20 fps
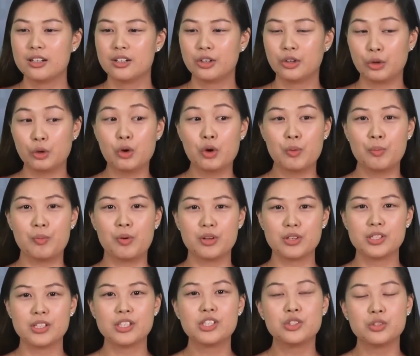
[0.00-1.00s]

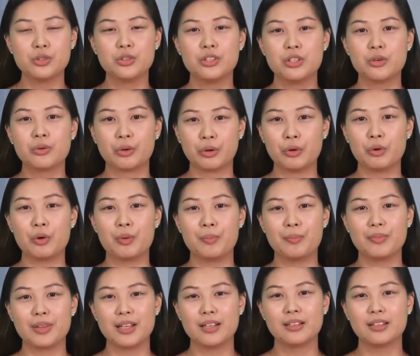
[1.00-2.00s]
room, the studio
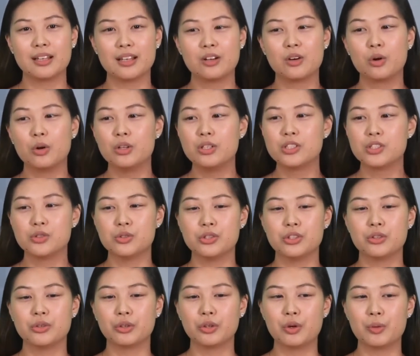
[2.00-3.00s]
room, the whole
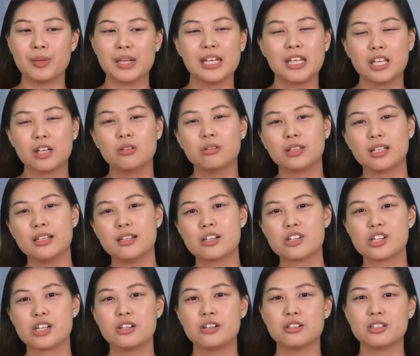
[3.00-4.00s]
studio room. Iniikutan lang
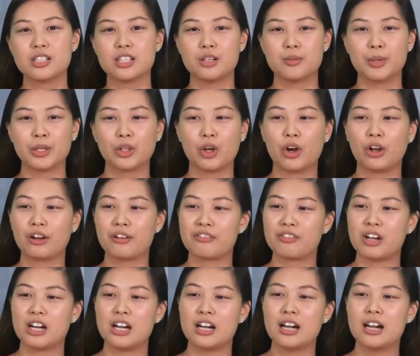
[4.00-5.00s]
siya ng
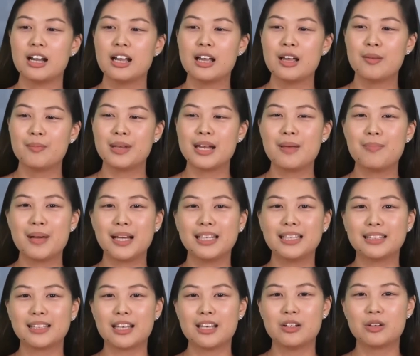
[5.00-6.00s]
cinematographer.
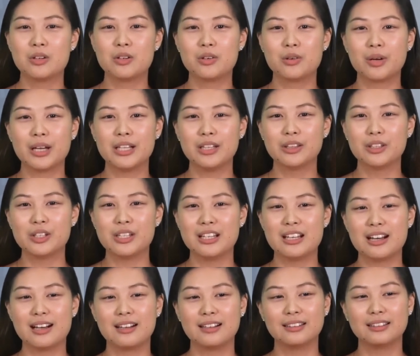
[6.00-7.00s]
Pinapakita yung kwento
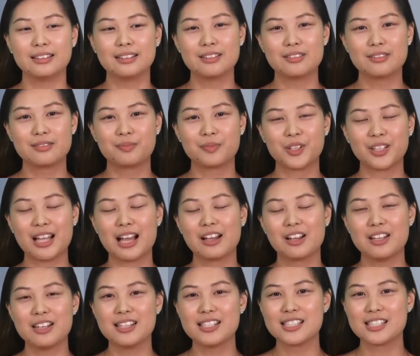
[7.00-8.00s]
ng
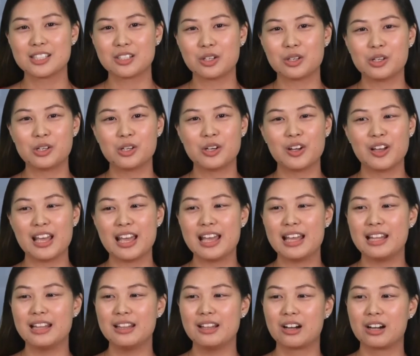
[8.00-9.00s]
protagonist ko
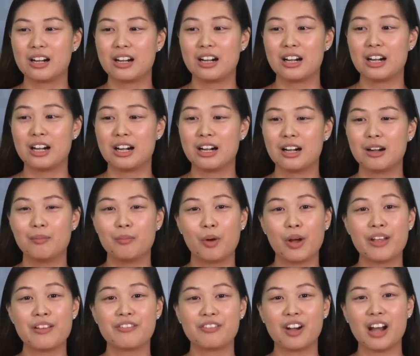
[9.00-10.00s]
and her
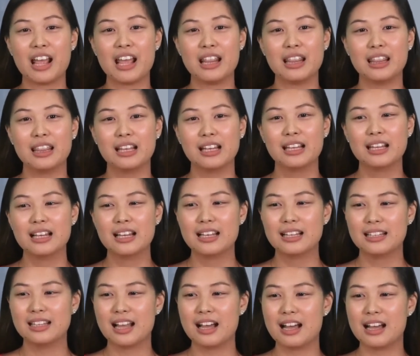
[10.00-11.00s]
boyfriend
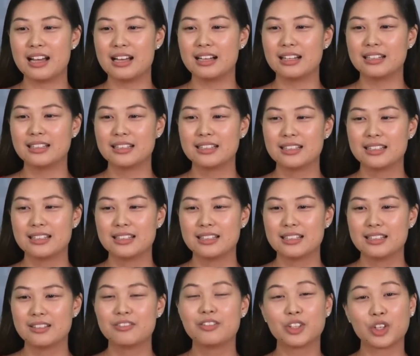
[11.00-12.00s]
na
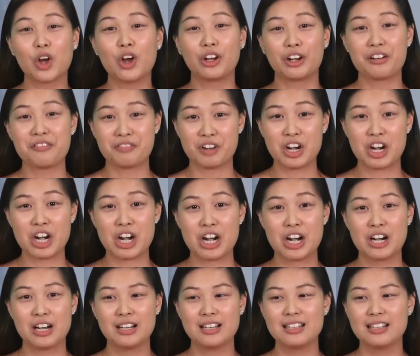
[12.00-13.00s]

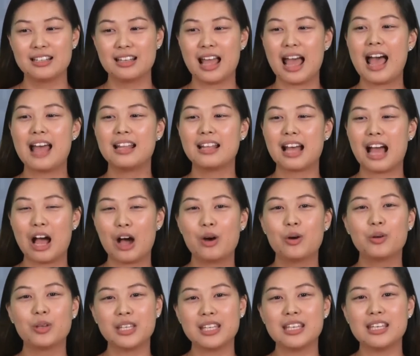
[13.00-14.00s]
photographer.
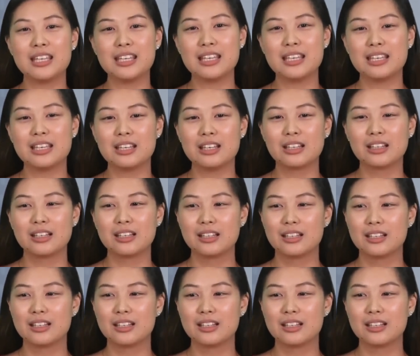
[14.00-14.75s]
How he